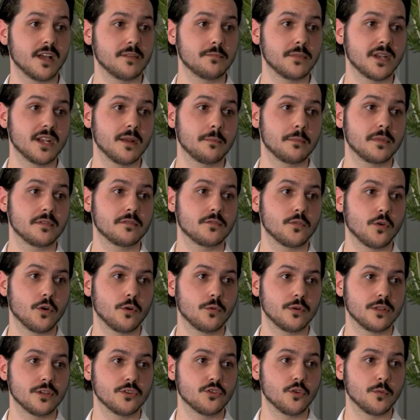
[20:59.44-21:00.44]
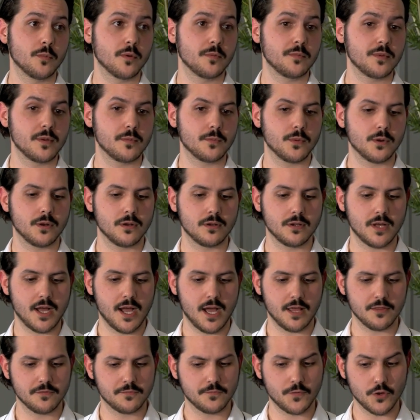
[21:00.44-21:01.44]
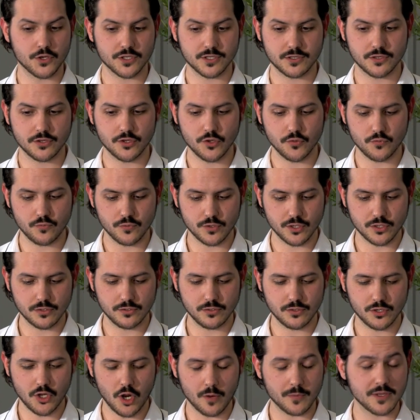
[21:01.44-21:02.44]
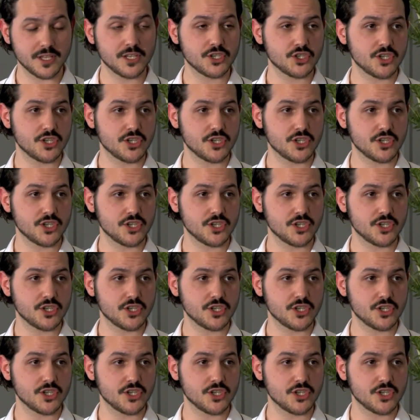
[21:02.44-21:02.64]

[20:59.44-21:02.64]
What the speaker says: I've been up before with a group of people. The Comedy